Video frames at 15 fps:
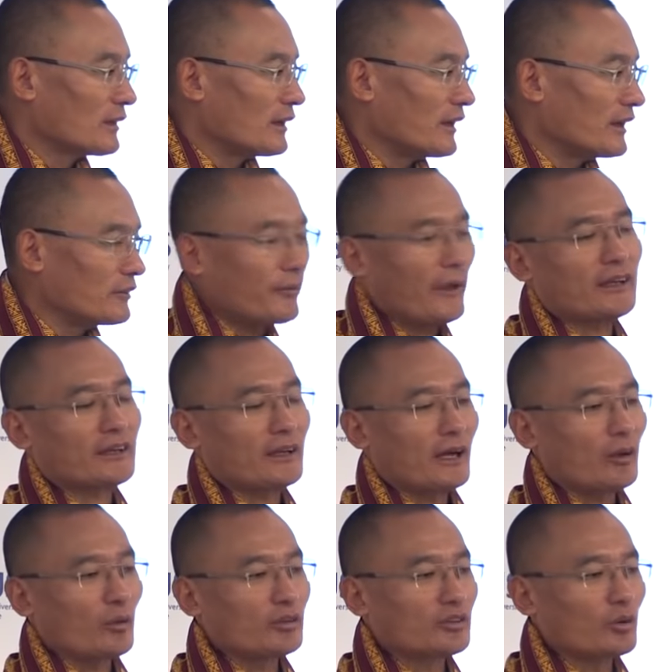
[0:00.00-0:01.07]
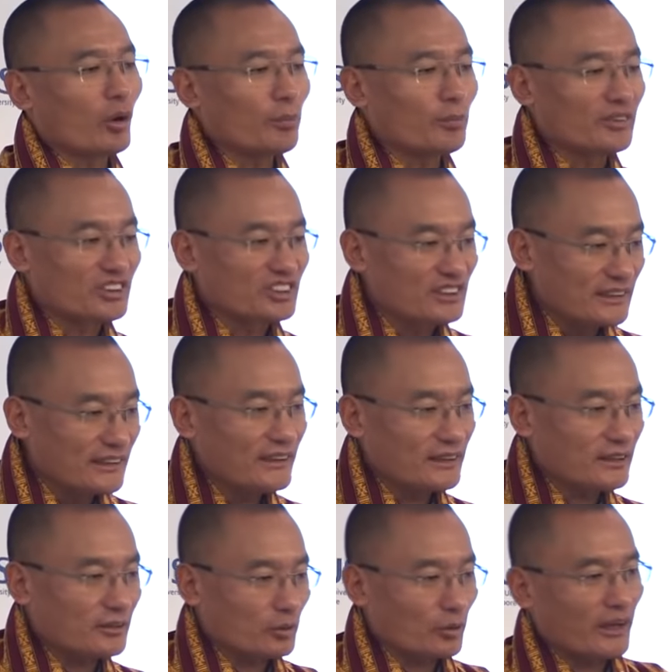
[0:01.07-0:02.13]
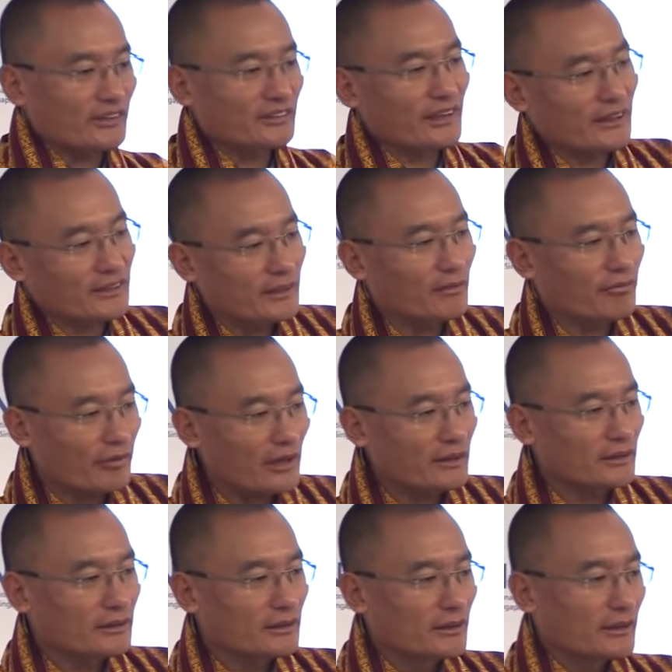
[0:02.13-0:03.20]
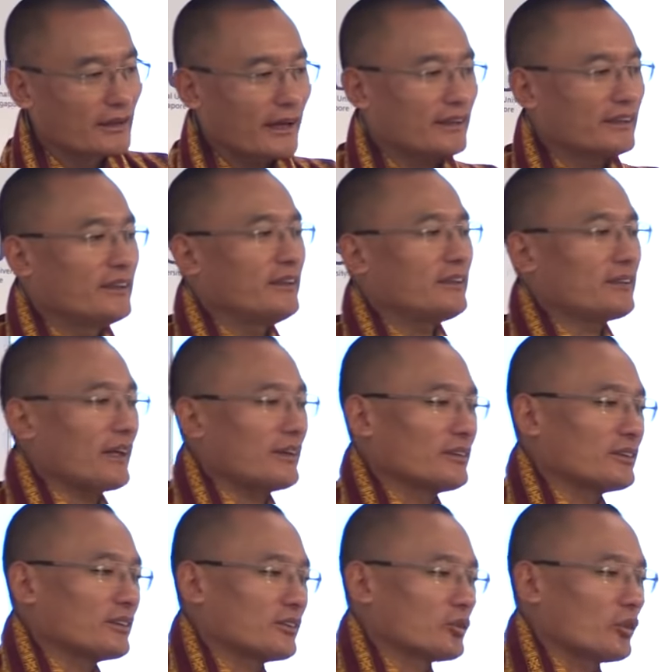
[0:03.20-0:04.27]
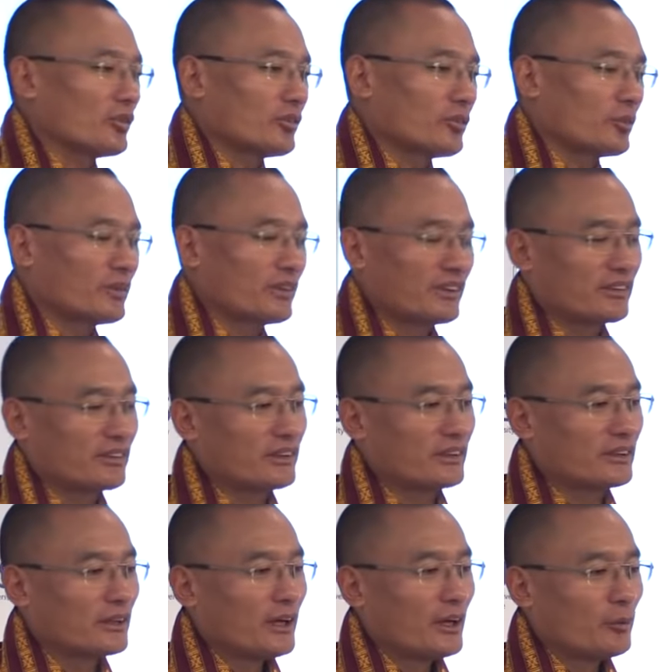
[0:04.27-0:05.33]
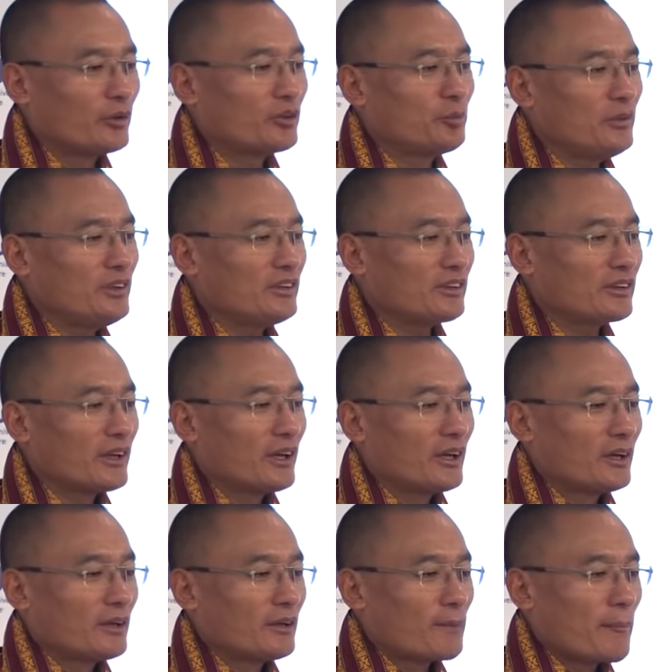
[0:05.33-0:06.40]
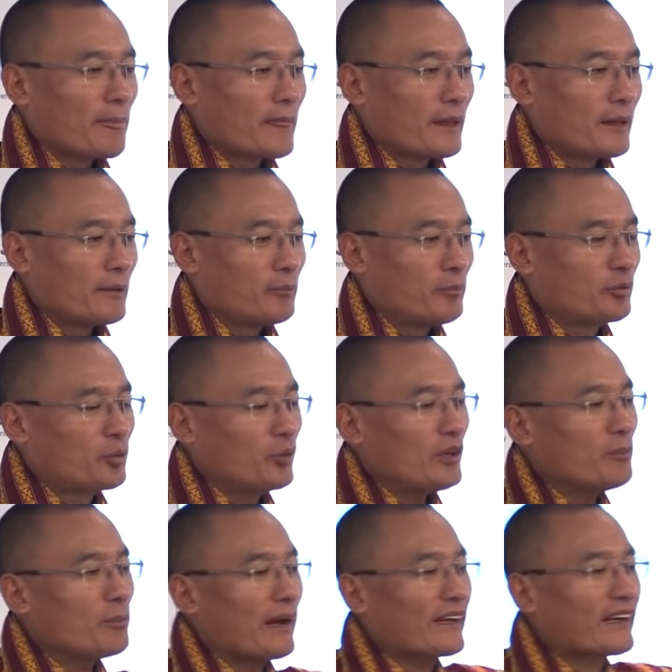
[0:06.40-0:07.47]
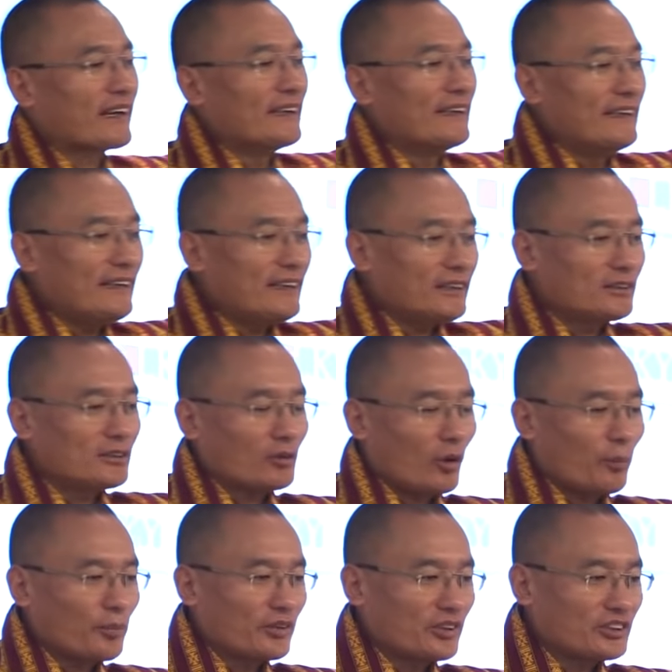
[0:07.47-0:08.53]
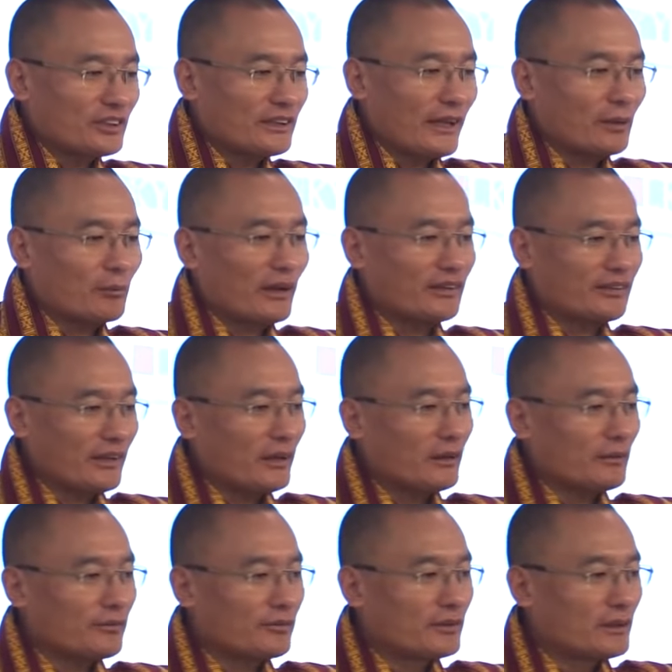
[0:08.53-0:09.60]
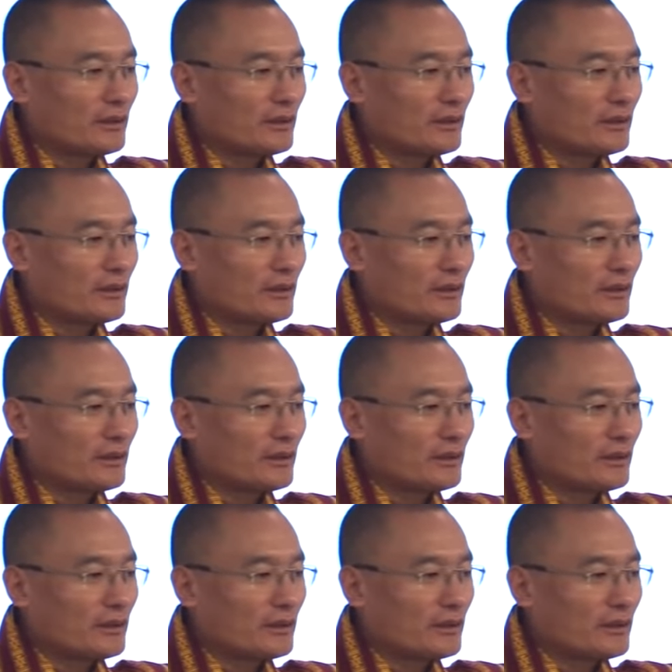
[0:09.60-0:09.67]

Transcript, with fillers: In fact, I was the opposition leader, so I sat in the front, and he sat in his constituency seat, which means between my colleague in opposition and myself,